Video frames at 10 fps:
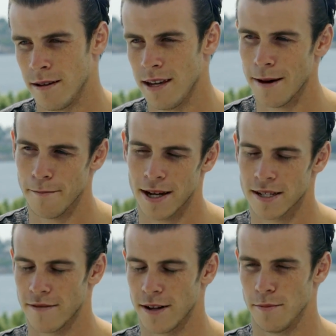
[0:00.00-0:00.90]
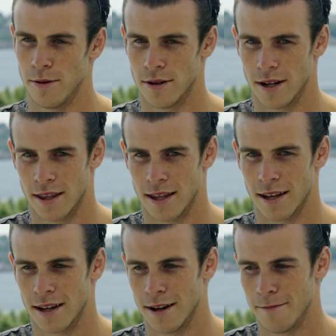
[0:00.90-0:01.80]
Yeah, massively important. I
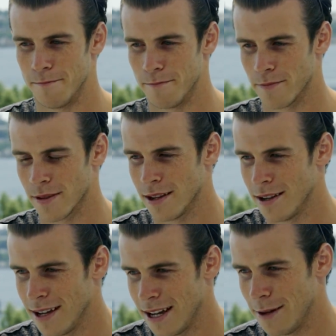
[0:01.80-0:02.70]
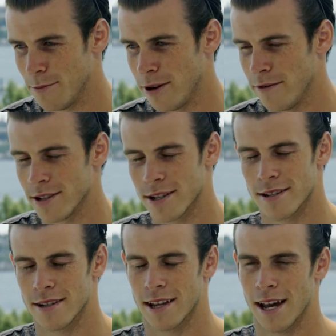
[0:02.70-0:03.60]
think in
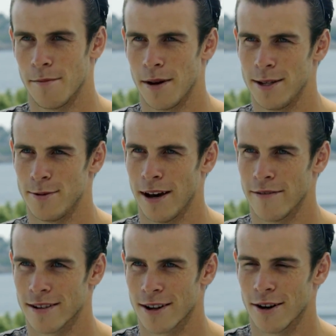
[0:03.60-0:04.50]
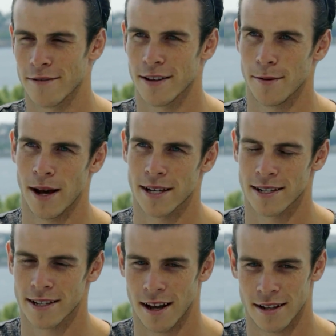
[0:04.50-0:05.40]
previous campaigns we haven't got off to the best
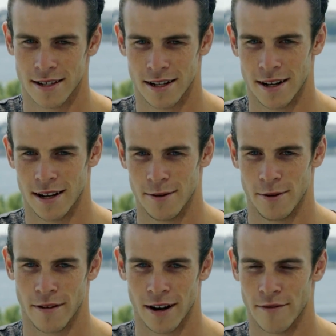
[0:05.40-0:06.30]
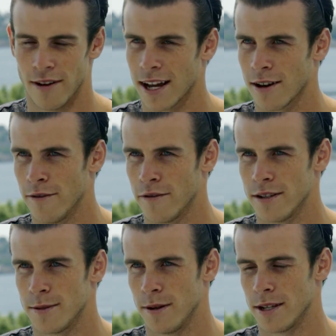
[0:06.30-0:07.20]
of starts, and we've kind of lacked
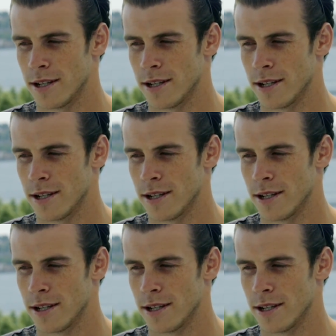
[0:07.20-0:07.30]
confidence a bit.